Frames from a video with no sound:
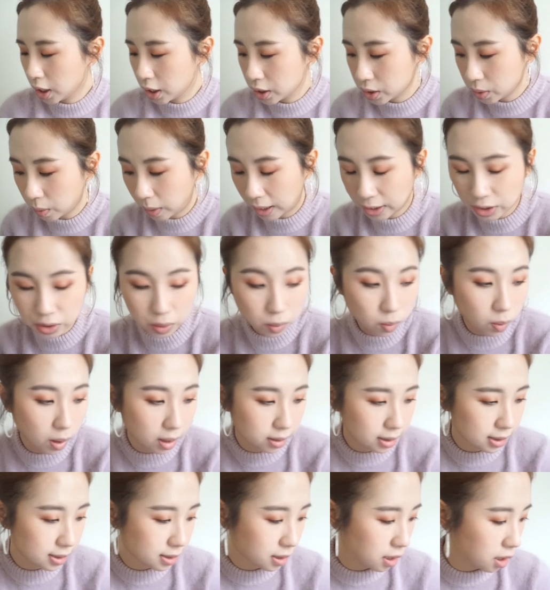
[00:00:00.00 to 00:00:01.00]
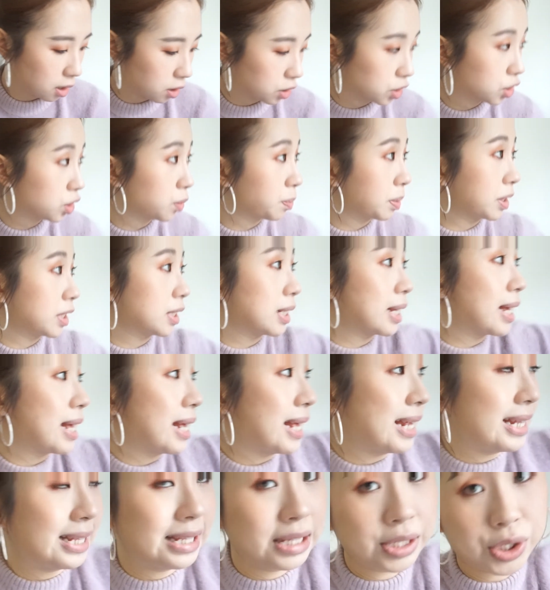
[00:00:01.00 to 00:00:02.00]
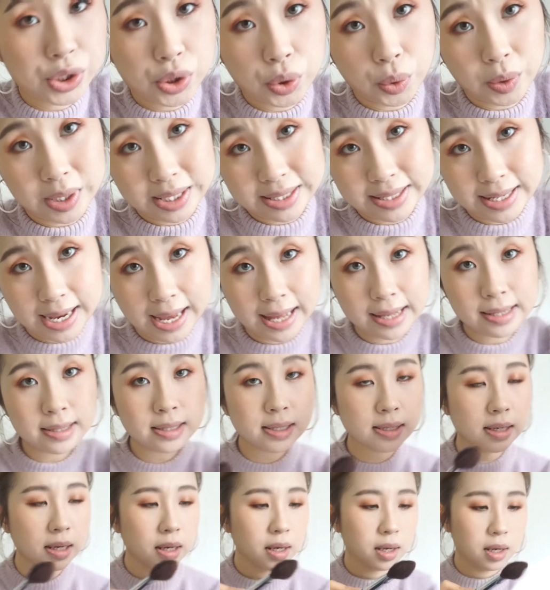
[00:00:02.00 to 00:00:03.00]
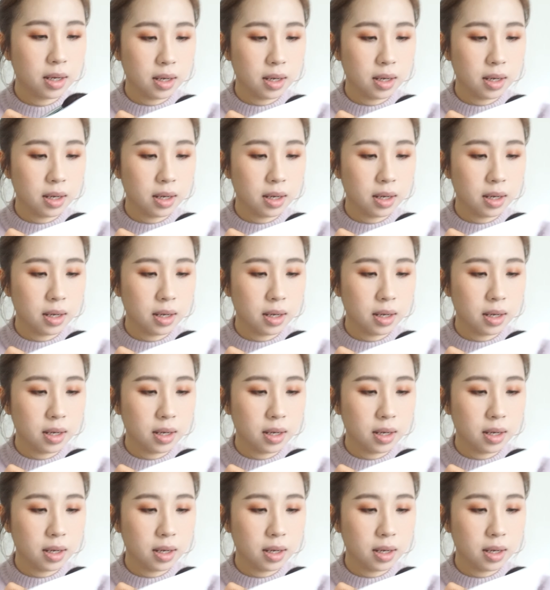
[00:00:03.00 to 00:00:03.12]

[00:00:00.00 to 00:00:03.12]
so I don't want this color to be too intense.